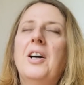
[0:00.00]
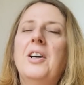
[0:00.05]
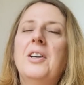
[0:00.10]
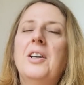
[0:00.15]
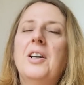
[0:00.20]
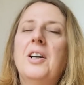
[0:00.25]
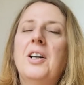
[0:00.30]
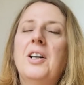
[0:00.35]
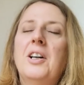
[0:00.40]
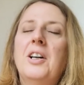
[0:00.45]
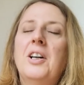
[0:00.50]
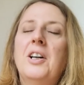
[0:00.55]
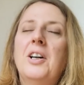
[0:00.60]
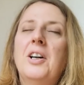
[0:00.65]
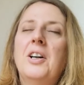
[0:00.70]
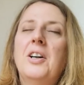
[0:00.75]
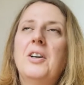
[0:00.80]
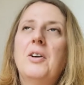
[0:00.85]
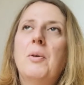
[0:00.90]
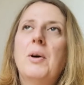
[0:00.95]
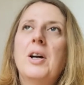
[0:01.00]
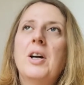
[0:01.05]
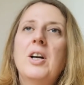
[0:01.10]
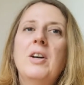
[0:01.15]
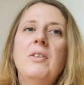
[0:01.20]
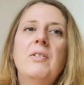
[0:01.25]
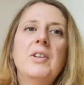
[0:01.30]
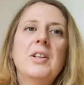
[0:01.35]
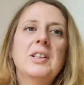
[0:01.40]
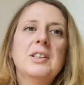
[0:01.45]
uh, quite
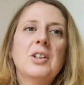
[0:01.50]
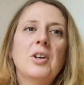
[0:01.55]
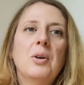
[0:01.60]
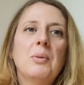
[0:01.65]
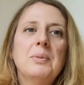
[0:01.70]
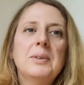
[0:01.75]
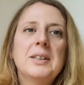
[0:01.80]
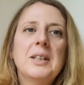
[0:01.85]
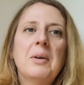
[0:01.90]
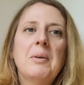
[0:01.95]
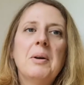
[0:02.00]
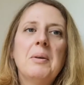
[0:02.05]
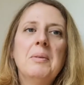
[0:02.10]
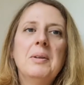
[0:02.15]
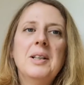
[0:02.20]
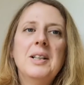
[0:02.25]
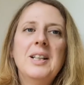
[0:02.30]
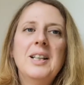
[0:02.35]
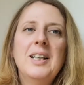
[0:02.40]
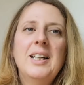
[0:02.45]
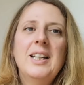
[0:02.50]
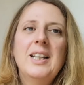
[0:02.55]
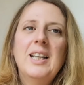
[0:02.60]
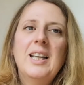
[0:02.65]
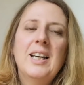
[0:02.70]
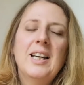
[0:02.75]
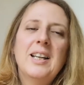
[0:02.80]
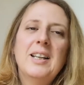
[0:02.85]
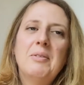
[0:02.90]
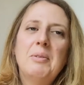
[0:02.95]
over the top. So
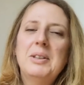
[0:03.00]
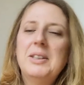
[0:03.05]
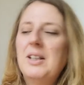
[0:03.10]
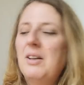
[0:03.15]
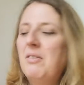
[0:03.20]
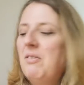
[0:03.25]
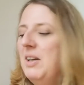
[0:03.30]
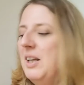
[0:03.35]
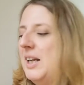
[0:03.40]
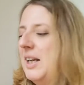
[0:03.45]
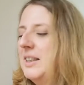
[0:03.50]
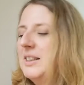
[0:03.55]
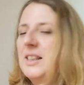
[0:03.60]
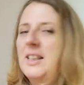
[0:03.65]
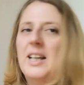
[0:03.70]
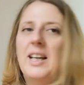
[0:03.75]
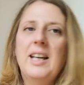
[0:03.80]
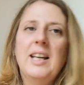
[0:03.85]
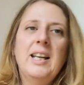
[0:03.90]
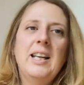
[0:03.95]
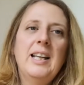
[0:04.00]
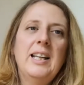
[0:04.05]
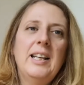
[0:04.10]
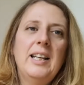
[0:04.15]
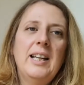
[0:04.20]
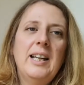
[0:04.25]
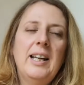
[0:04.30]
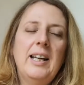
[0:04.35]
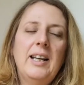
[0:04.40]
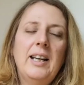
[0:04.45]
yeah, we're definitely getting
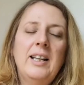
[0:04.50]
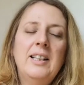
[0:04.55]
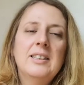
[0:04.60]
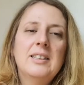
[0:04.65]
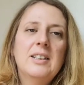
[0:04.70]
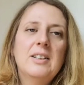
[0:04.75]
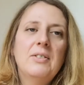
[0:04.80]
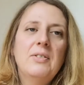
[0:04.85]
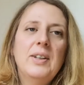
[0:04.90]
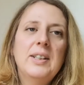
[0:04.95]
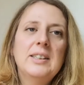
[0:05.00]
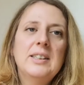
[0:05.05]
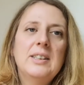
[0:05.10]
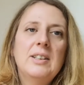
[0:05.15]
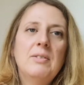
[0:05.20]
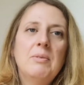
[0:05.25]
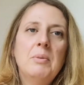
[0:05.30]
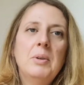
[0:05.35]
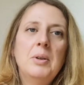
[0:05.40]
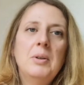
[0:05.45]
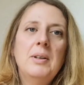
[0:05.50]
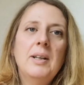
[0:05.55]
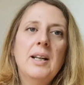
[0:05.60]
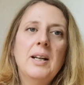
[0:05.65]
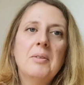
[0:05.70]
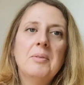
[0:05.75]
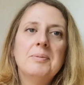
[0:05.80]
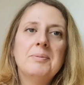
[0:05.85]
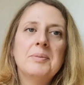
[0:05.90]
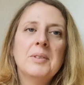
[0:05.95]
into the festive mood
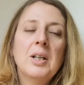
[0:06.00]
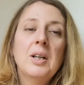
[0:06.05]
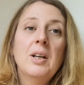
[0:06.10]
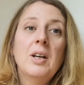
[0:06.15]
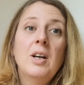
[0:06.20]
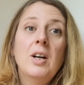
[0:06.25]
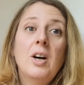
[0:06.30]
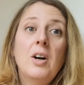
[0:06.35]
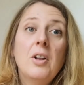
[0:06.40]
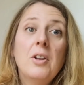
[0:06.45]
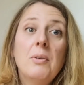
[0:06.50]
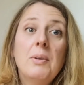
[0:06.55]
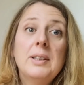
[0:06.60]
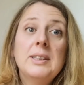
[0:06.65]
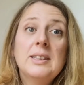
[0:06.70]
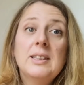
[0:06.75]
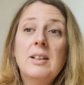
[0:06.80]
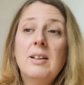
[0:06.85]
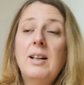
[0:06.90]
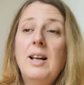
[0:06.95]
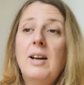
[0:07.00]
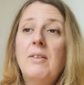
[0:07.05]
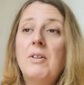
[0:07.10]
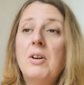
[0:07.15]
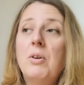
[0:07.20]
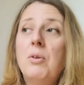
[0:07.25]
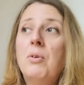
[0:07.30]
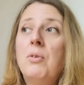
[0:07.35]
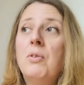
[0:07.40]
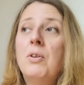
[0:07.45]
now. Although I still have
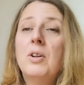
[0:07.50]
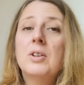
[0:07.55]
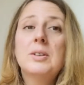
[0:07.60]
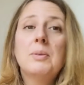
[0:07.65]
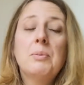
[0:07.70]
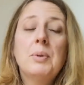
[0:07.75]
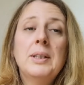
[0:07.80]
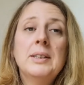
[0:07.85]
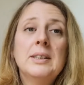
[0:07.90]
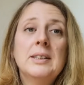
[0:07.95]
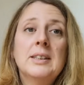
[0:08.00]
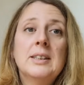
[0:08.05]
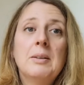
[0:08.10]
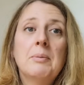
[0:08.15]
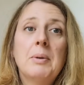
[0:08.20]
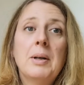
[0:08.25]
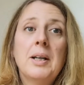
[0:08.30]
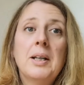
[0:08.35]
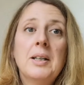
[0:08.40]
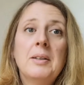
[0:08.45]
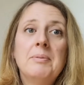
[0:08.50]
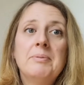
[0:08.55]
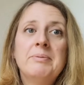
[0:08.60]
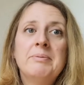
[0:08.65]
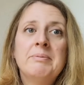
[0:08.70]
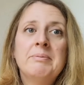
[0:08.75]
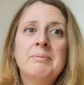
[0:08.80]
an awful lot of presents to buy.